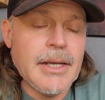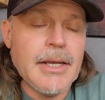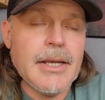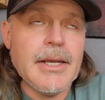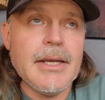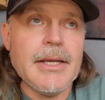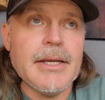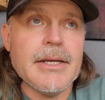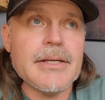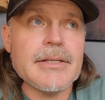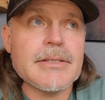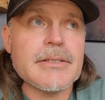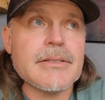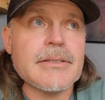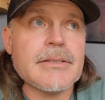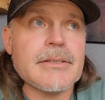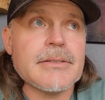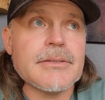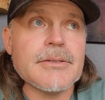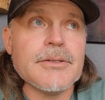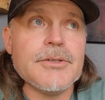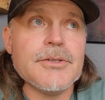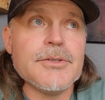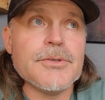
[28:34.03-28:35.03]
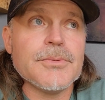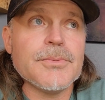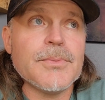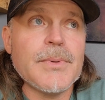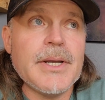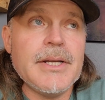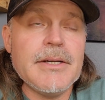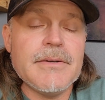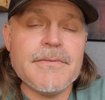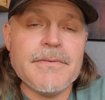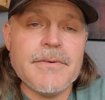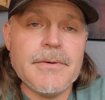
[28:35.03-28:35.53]
it's
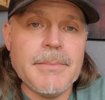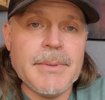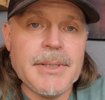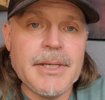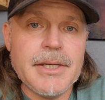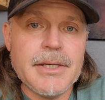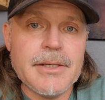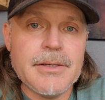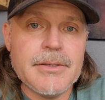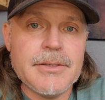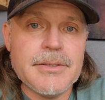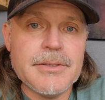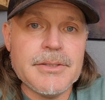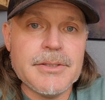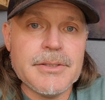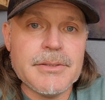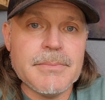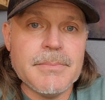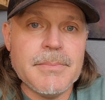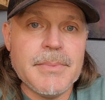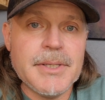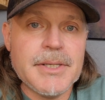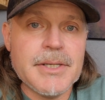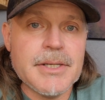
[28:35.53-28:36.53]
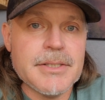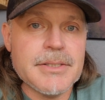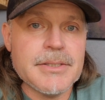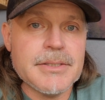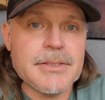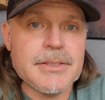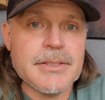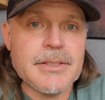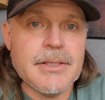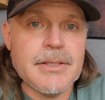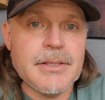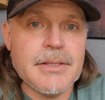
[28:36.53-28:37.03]
great for beginners
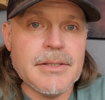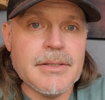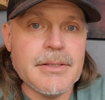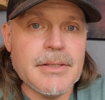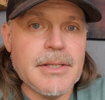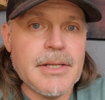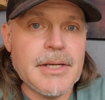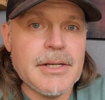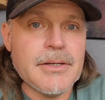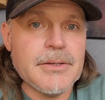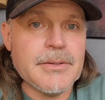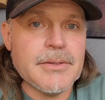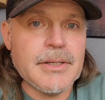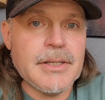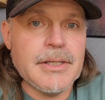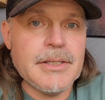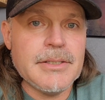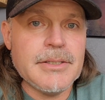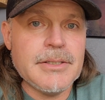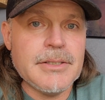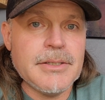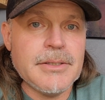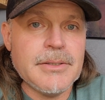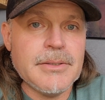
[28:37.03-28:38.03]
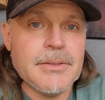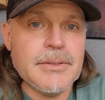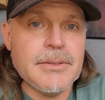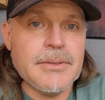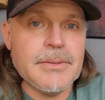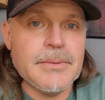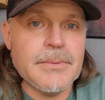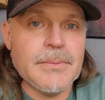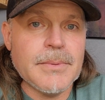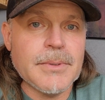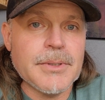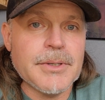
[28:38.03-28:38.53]
because they don't need
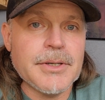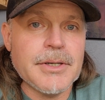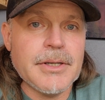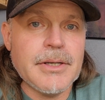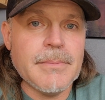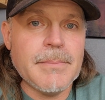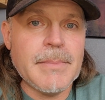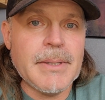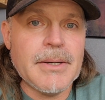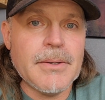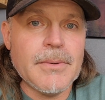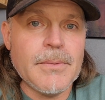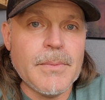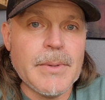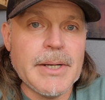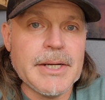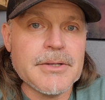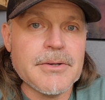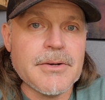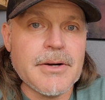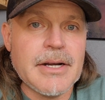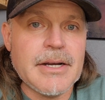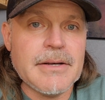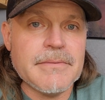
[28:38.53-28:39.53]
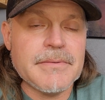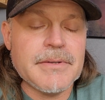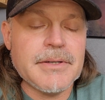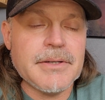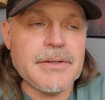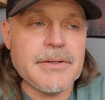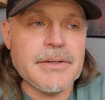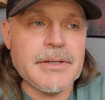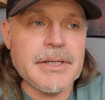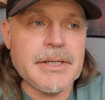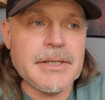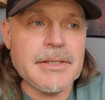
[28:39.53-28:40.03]
to worry about wet
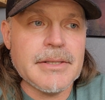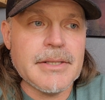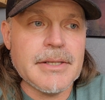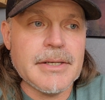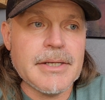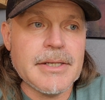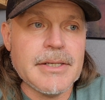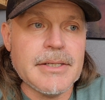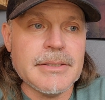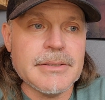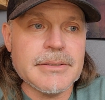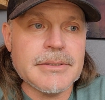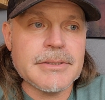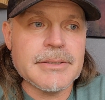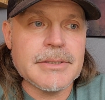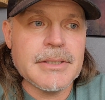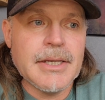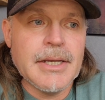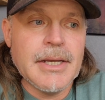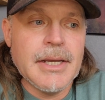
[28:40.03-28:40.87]
grafting or anything else.